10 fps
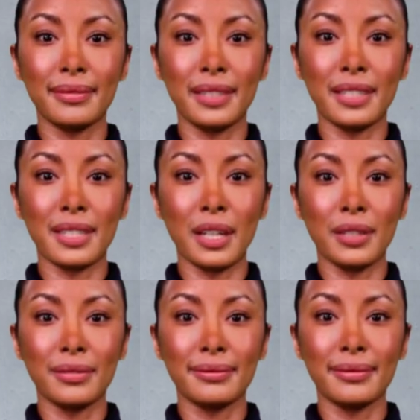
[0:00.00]

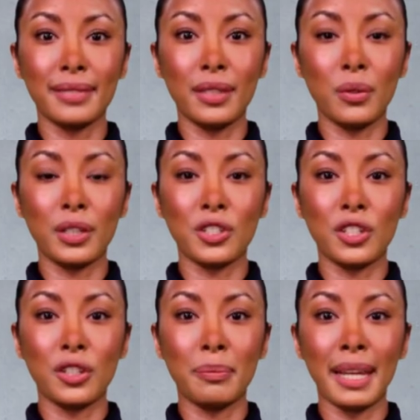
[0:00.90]
So, what should
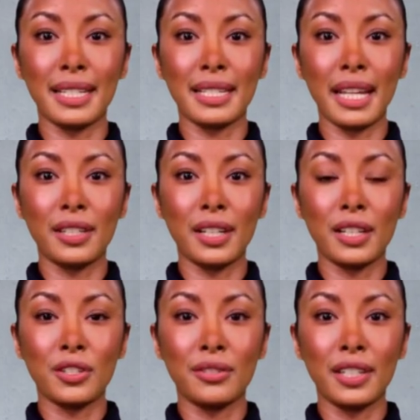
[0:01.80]
your bystander
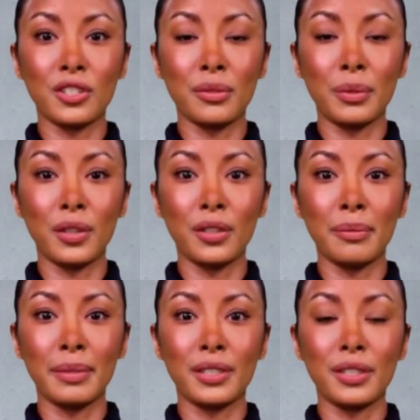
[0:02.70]
intervention
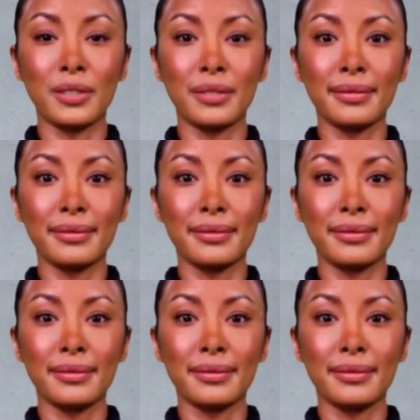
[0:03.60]
program include?